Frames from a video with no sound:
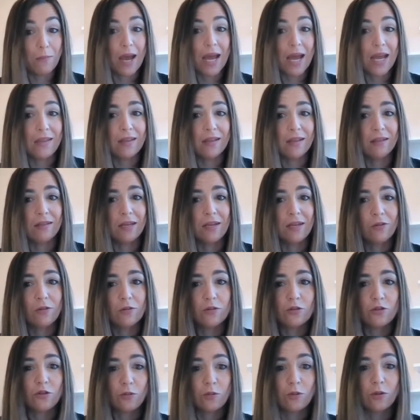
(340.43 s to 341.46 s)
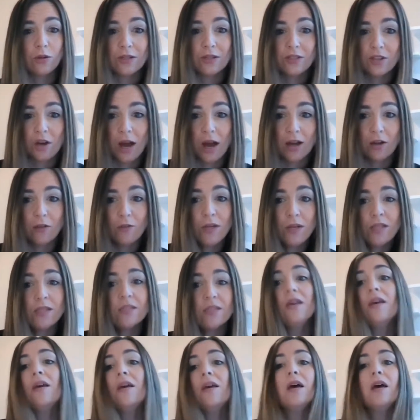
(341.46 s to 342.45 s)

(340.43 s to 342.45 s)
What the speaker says: paid their legal super entitlements.